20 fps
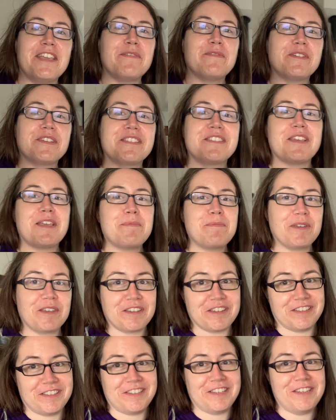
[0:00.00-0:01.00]
Excitement
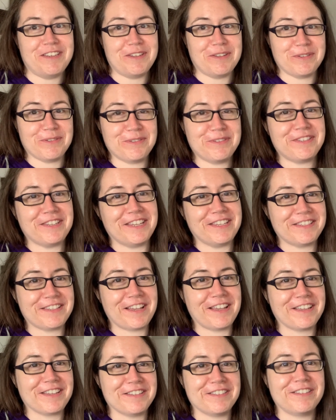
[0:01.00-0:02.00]
continues as
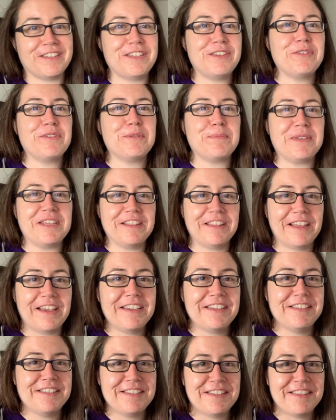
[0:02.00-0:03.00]
I continue to be
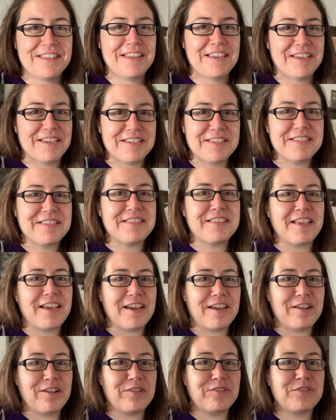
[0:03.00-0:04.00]
let into things
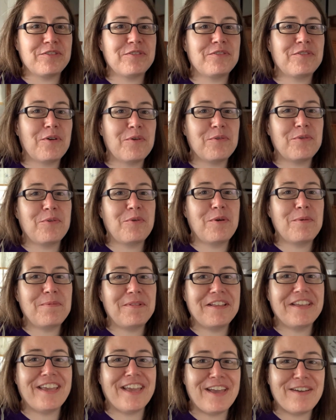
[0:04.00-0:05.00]
that don't
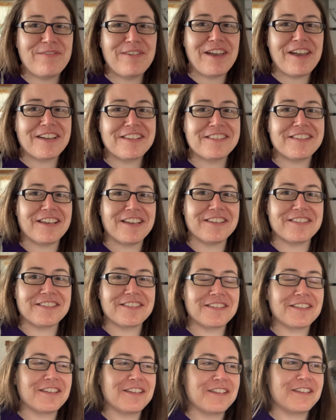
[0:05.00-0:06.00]
normally have access.
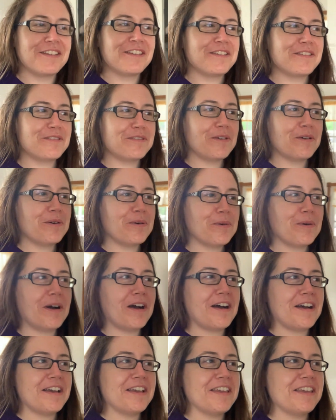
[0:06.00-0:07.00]
So
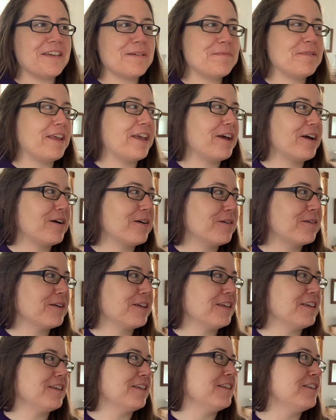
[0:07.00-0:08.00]
I am now
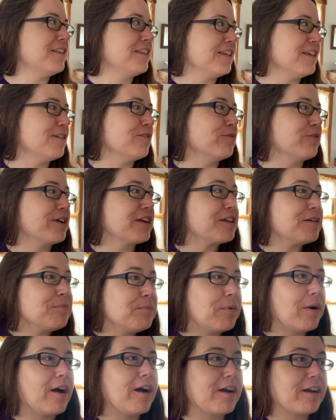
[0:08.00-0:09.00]
in the
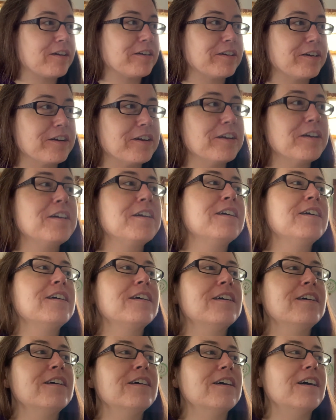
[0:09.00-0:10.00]
Rickenbacker
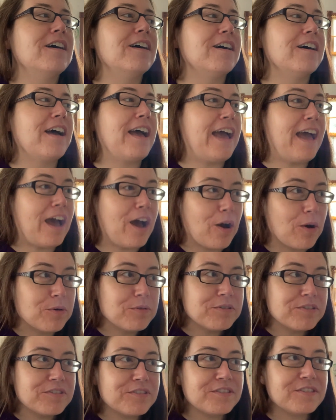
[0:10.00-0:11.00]

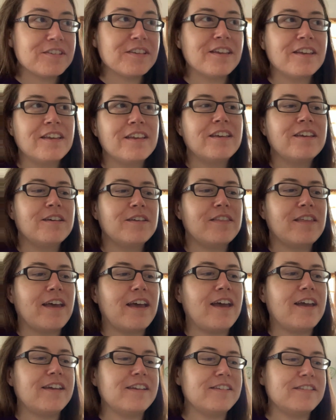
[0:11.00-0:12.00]
house
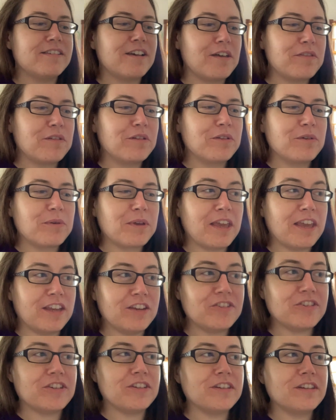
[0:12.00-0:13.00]
that is on the
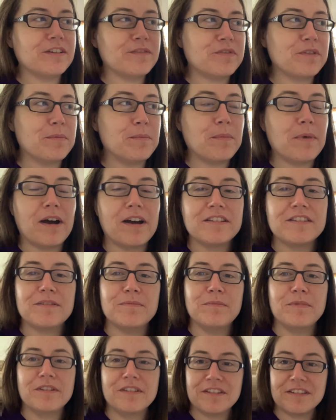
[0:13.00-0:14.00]
location of the Motts
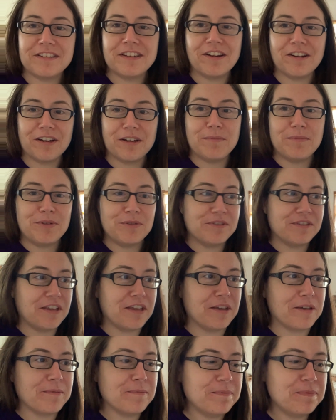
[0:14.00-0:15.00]
Military
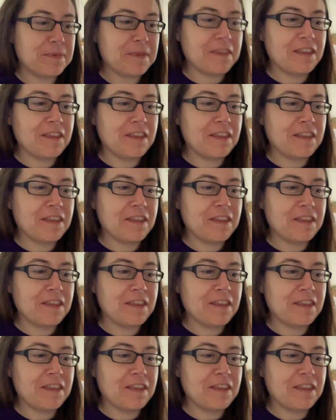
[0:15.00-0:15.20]
Museum,